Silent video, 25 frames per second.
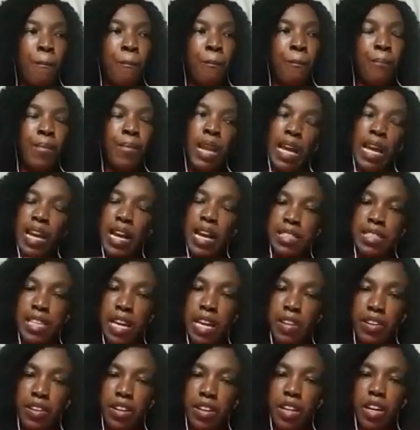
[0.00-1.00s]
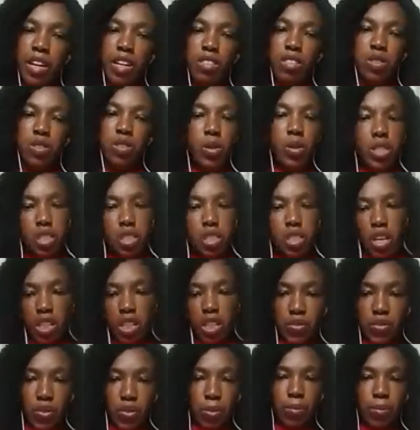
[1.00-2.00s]
like I said earlier, 20
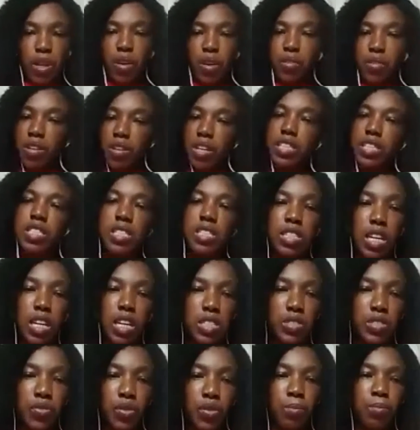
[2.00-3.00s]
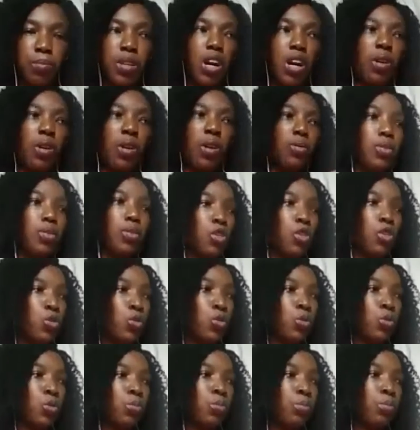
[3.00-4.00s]
years from now, 30 years from now,
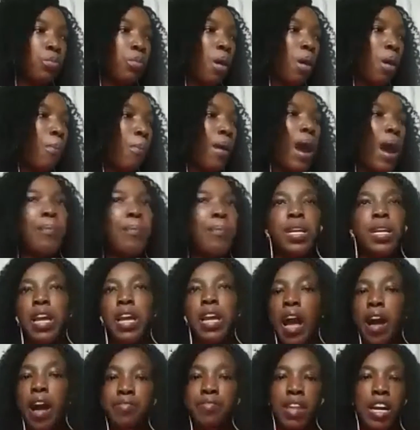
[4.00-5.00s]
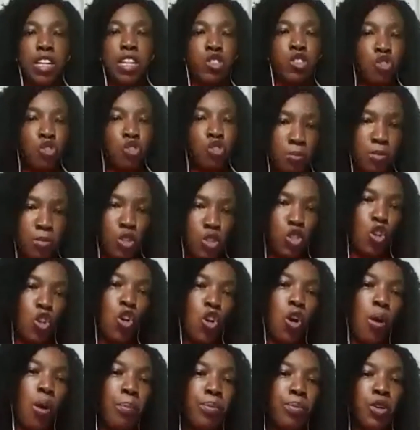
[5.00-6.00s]
you probably have that dream
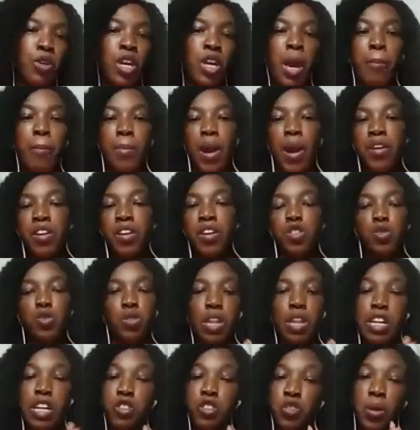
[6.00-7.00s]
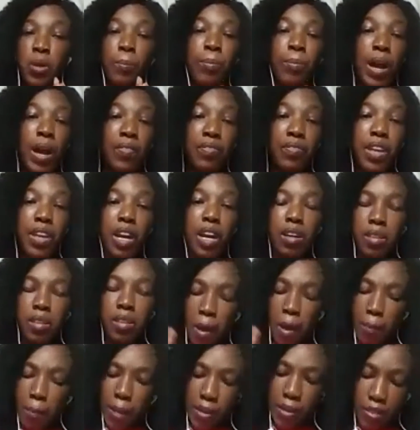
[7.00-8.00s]
job, you get married to that dream partner
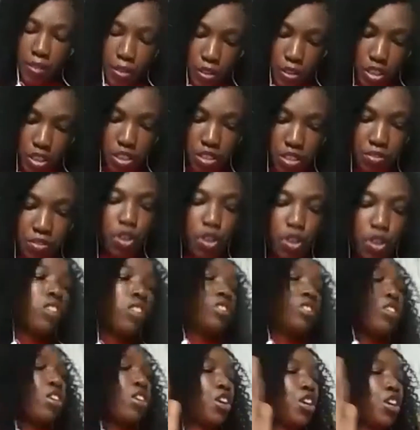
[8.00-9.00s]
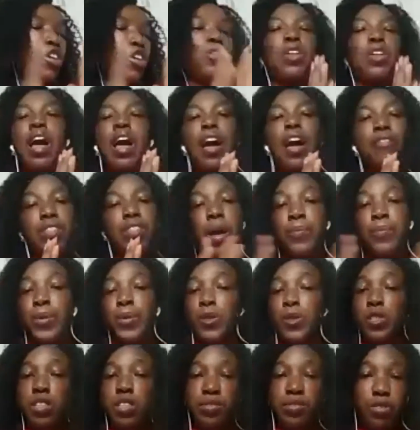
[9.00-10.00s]
by the grace of God, you have that
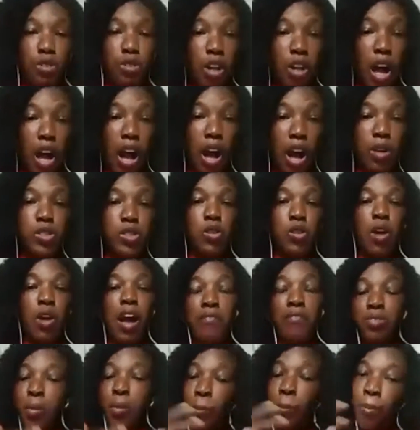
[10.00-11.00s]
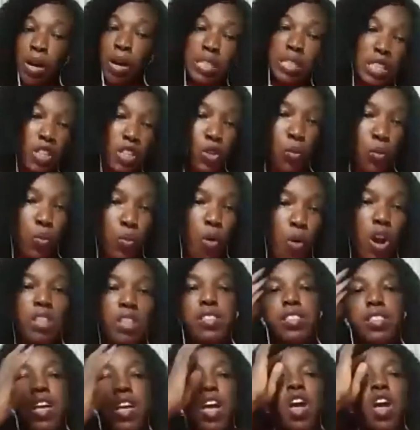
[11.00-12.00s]
beautiful house, you have the money you want.